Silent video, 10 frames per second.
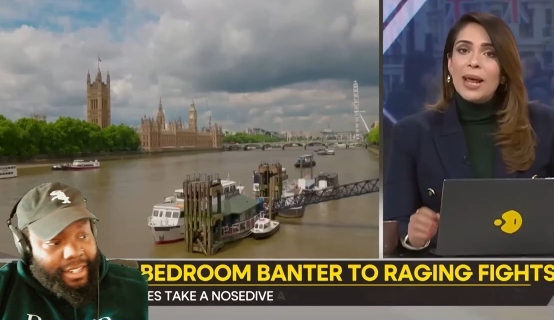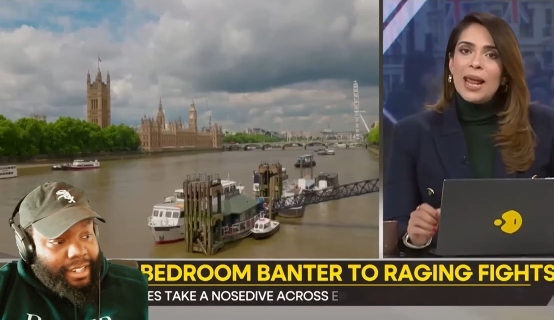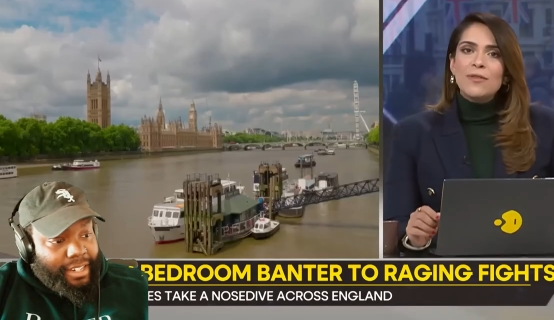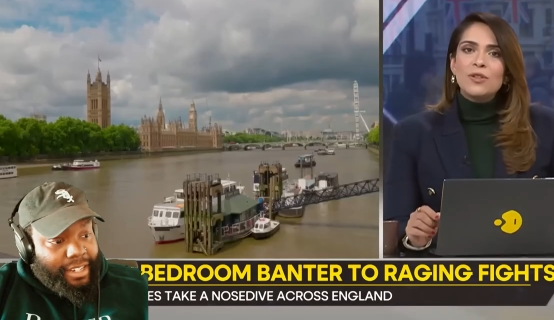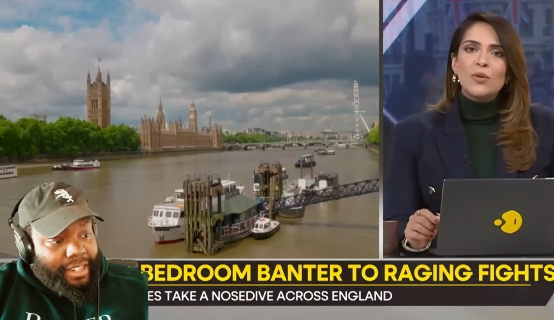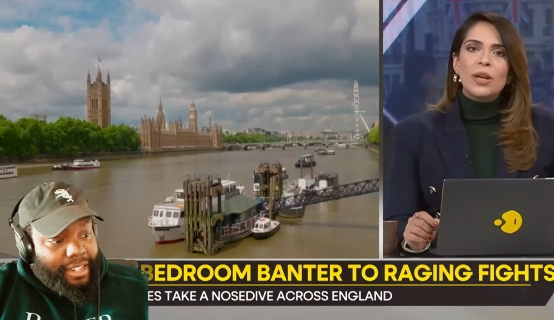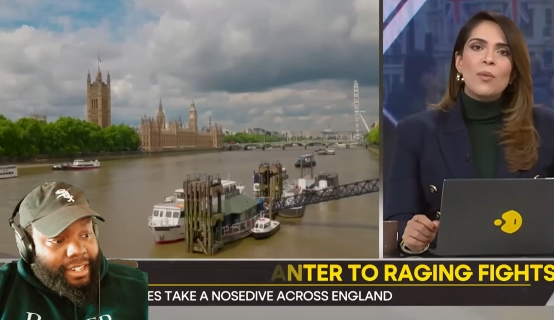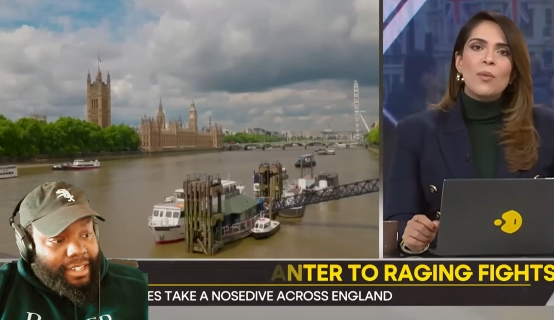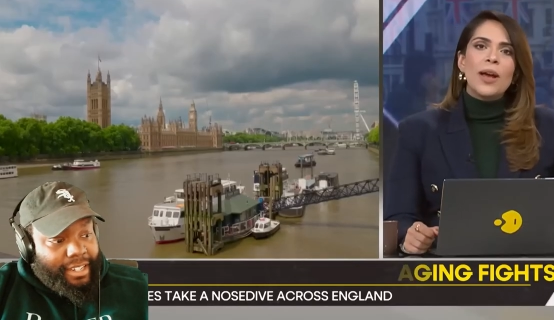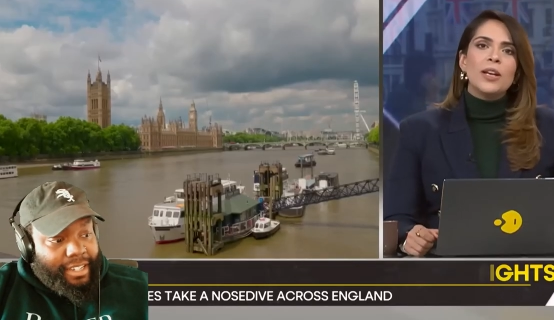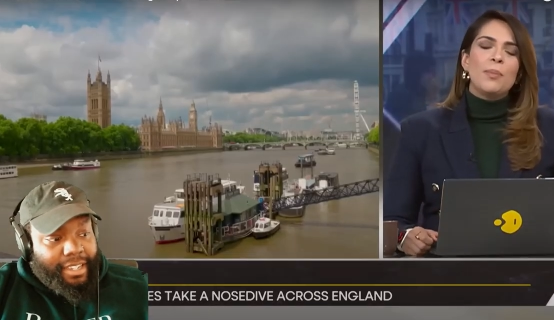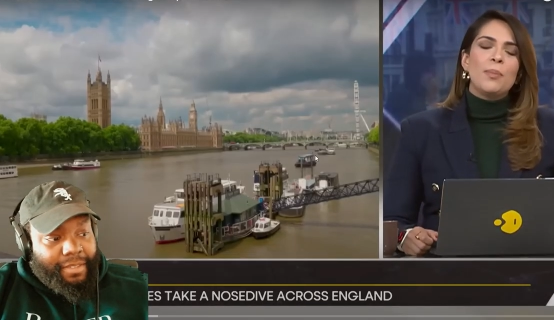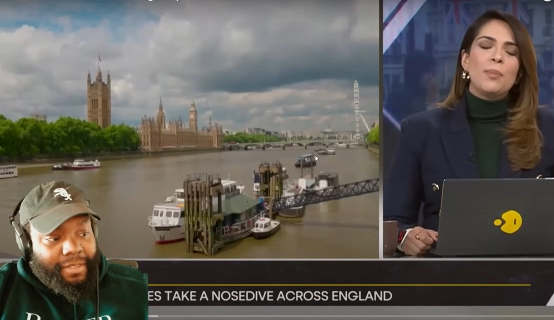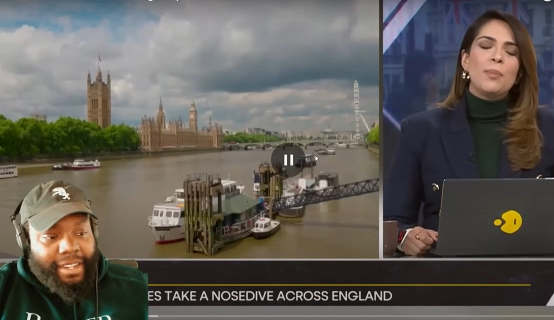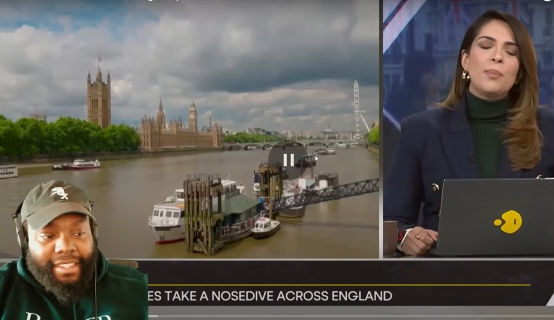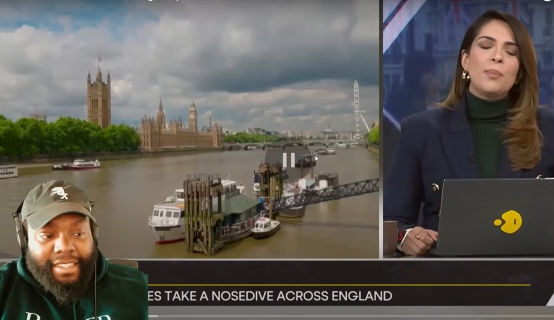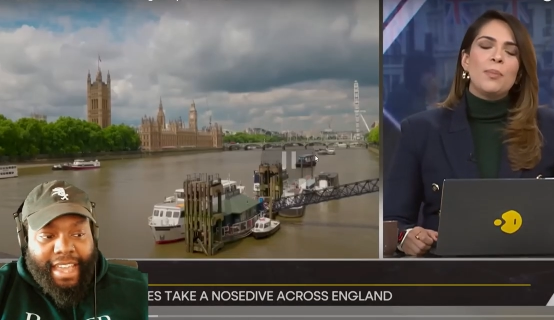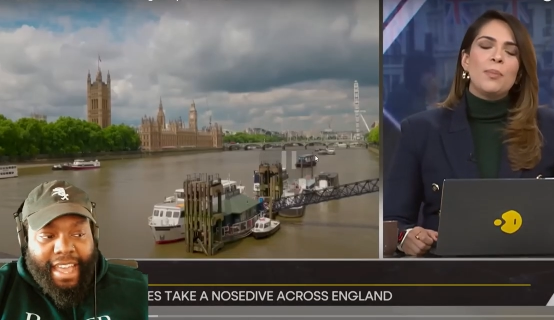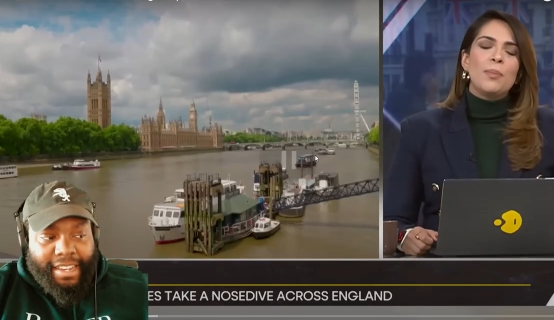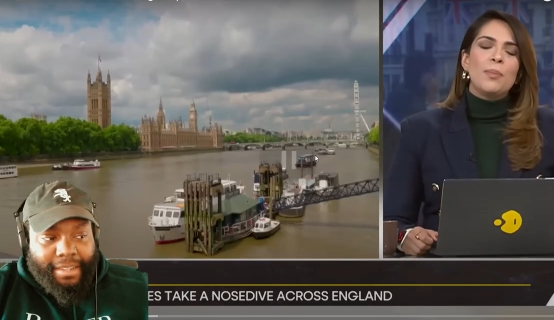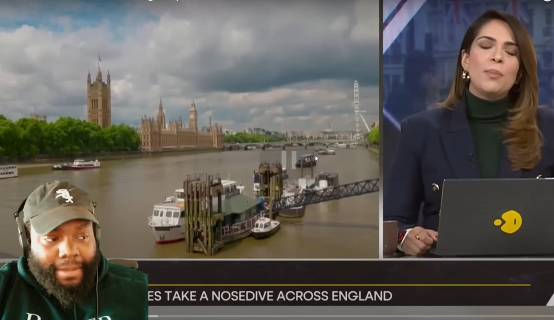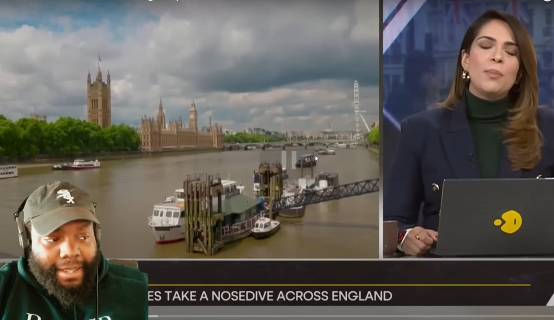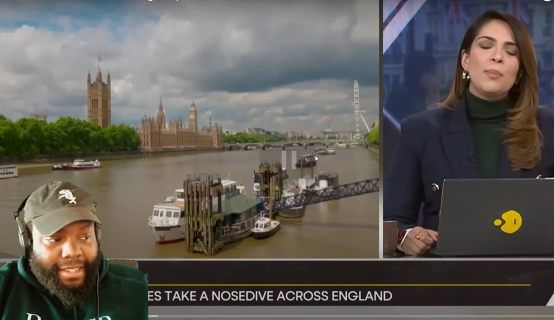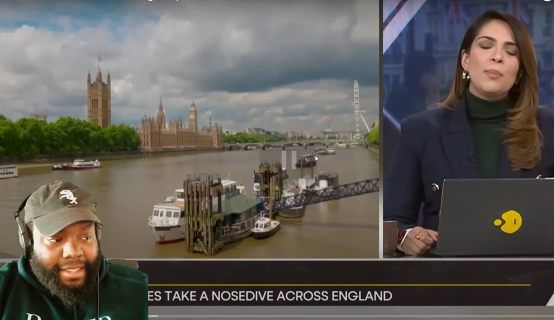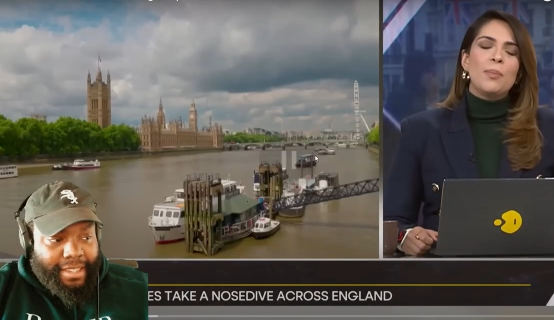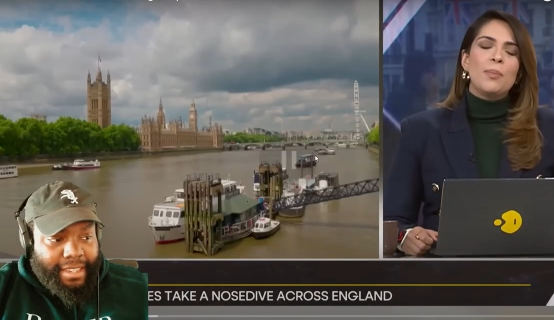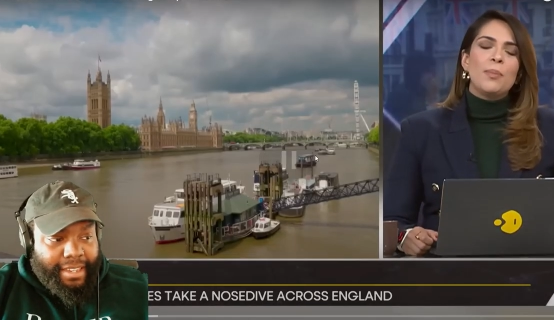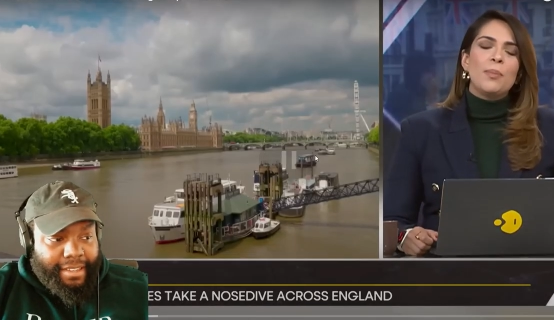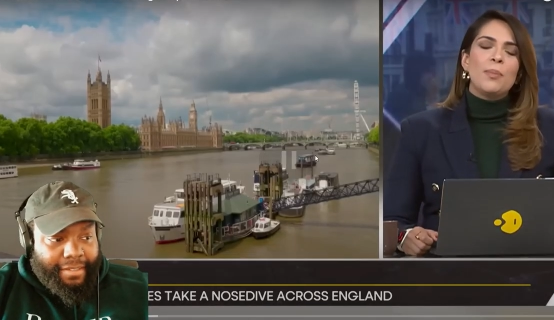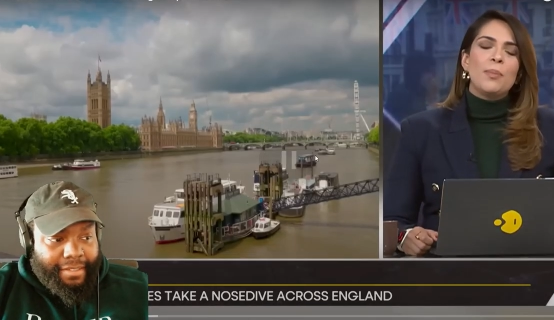Speaker 1: have to rewind. You
Speaker 2: said one of the saddest places to live?